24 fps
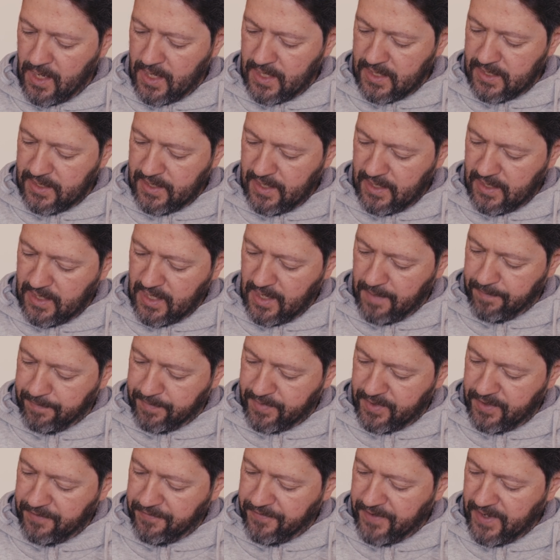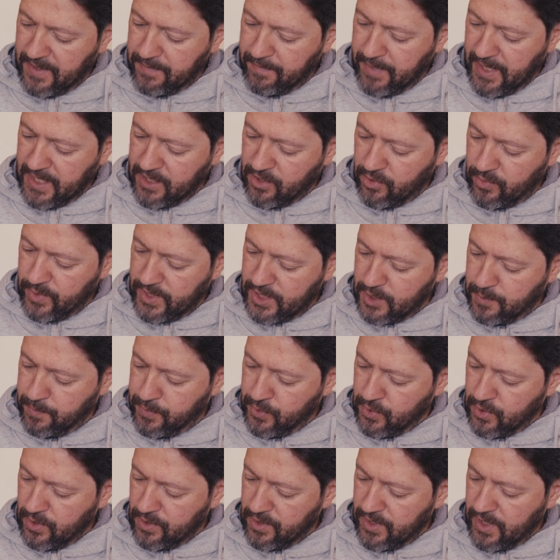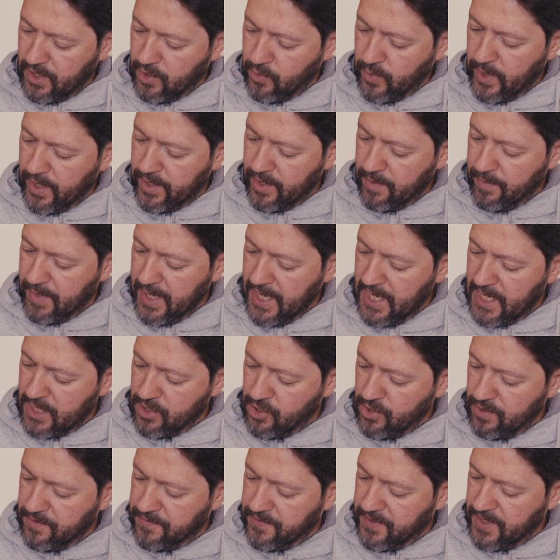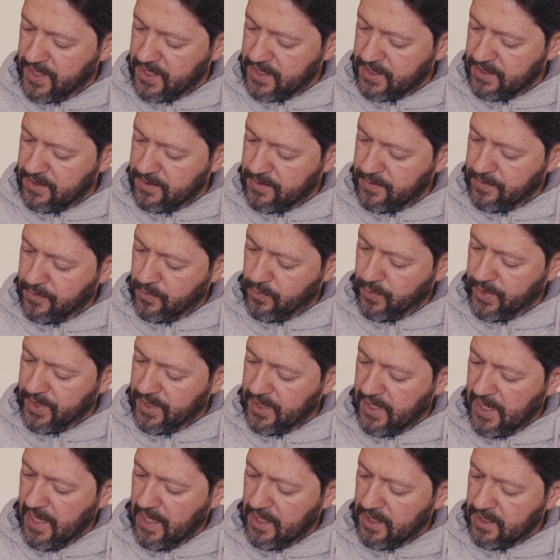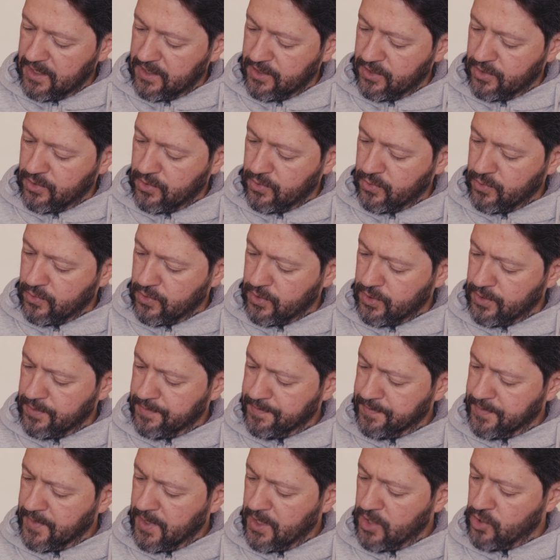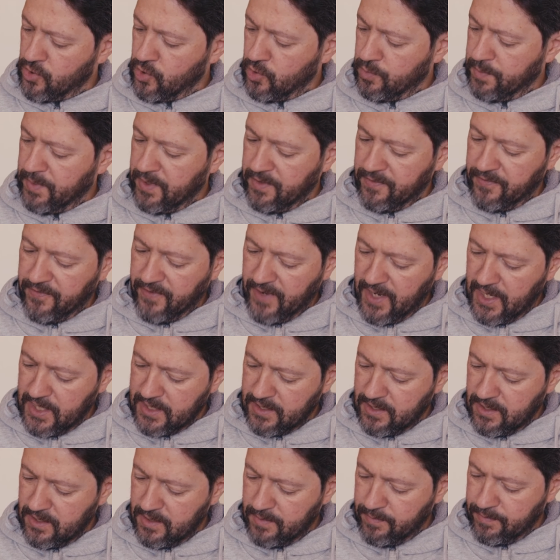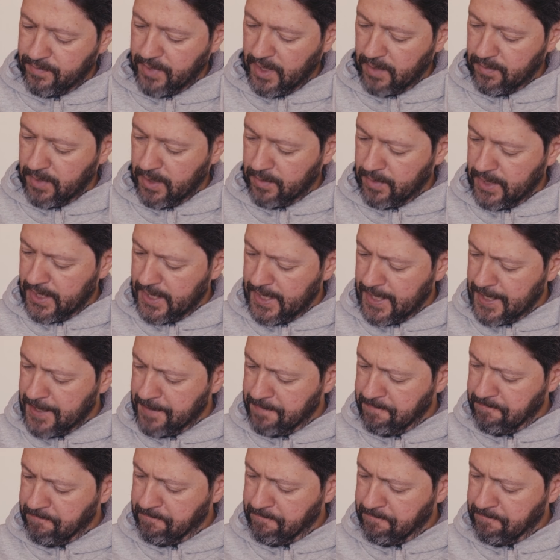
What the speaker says: Setup: the fan battery is put on the aquarium edge and fixed with the Allen screws. It should be fastened, blah blah blah.